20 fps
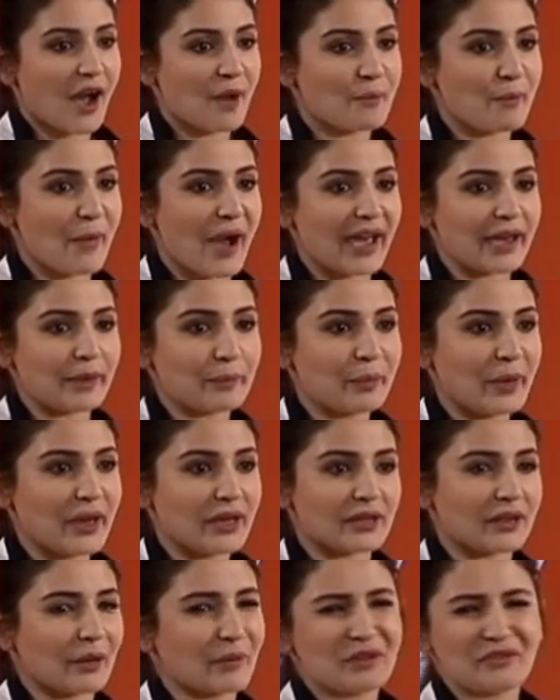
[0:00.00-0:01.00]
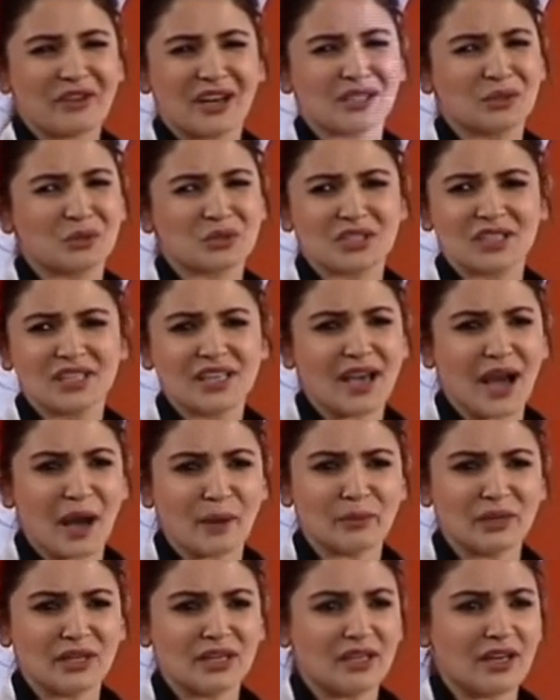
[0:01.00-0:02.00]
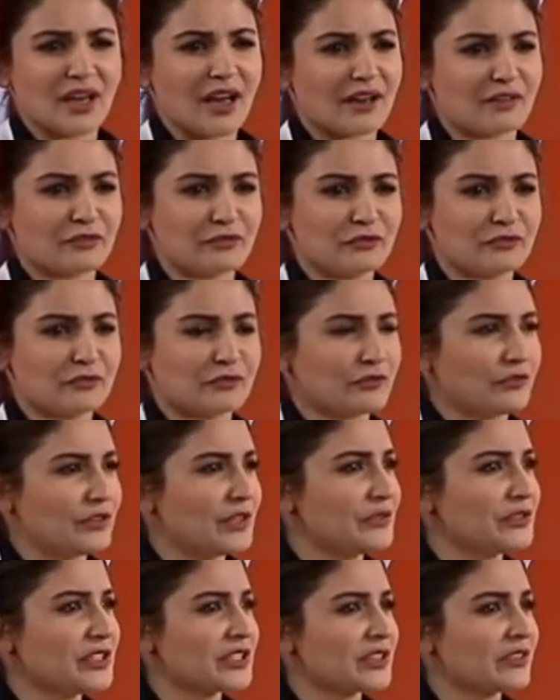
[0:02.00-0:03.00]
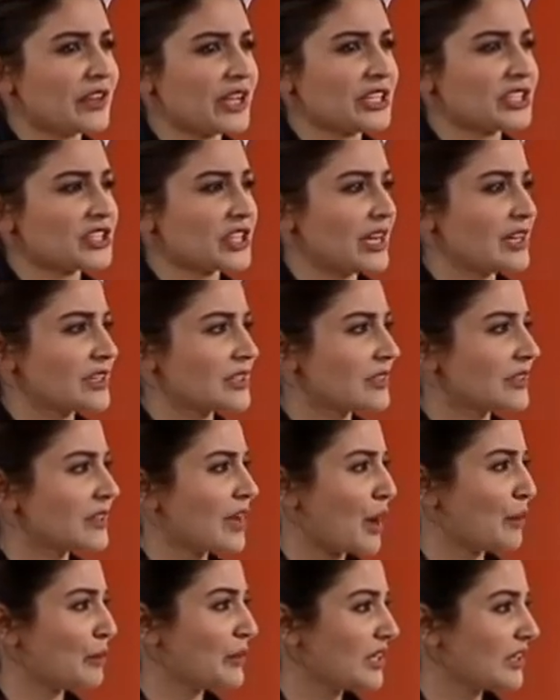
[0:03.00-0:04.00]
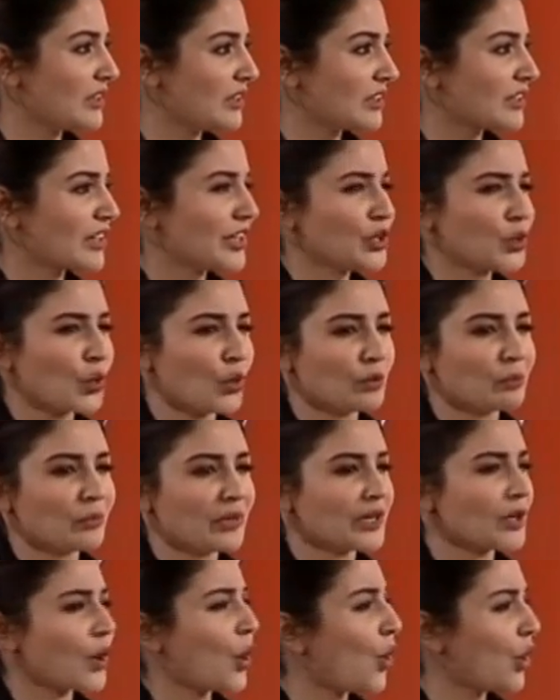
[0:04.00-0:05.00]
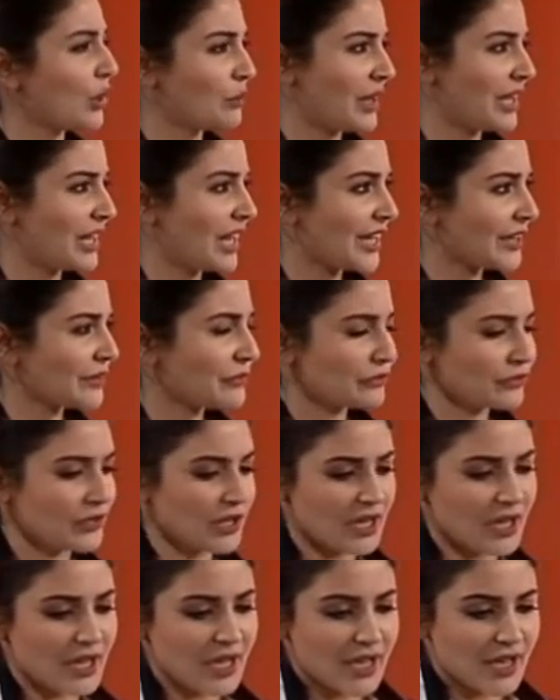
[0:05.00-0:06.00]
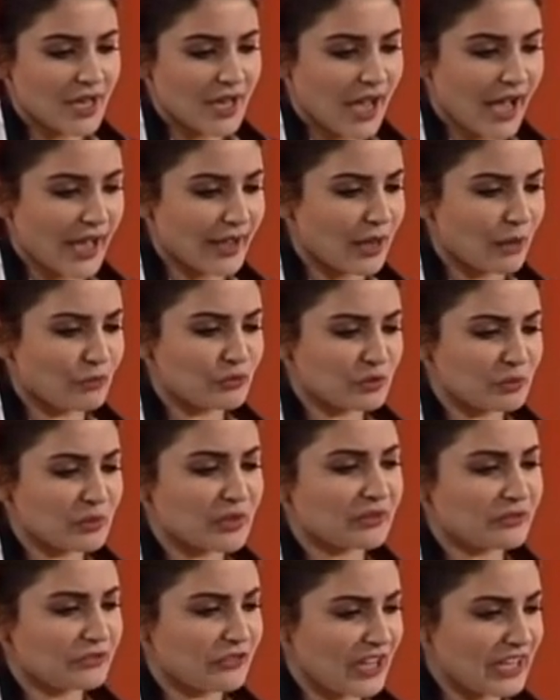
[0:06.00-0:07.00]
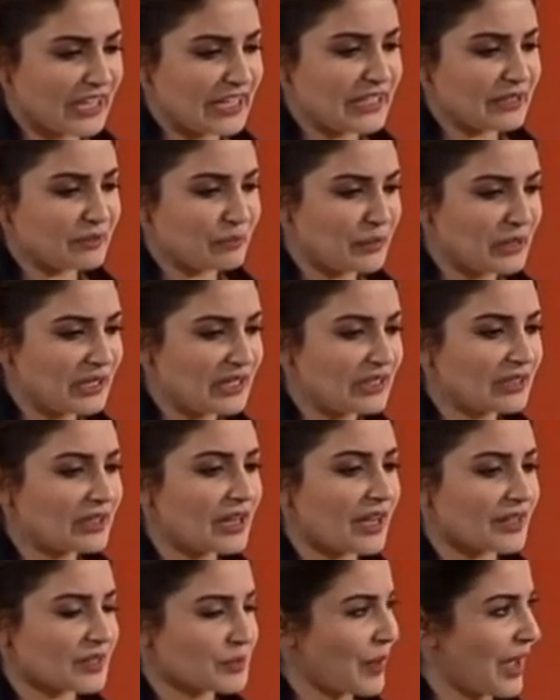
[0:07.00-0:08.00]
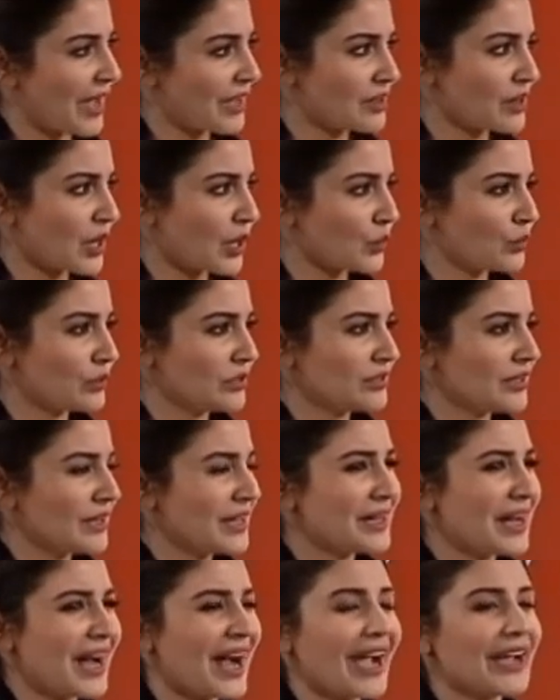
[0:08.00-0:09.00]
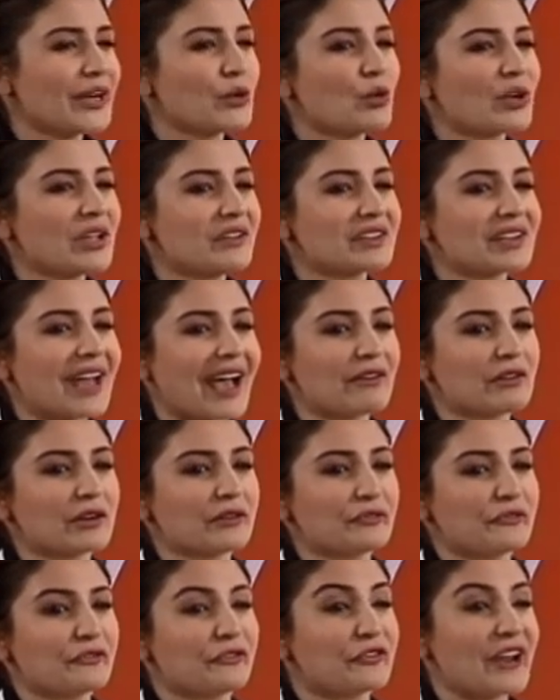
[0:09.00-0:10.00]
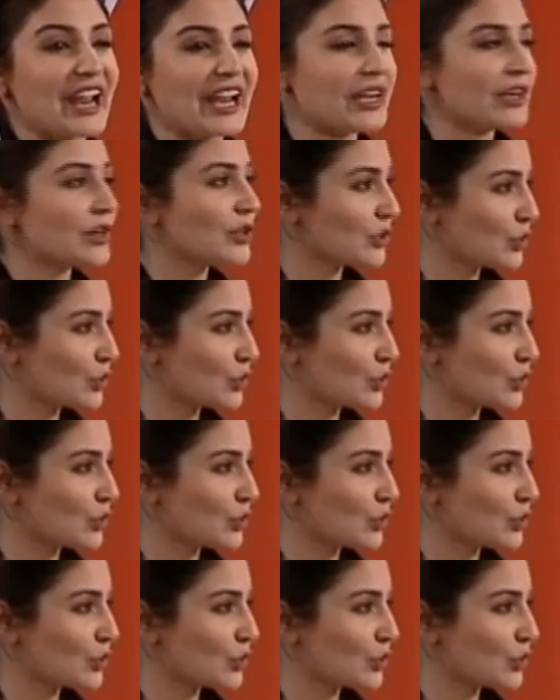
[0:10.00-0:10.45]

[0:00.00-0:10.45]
My father was in the army. I've lived in a very sheltered army cantonment all my life. I come from a very middle-class background. I don't even have a friend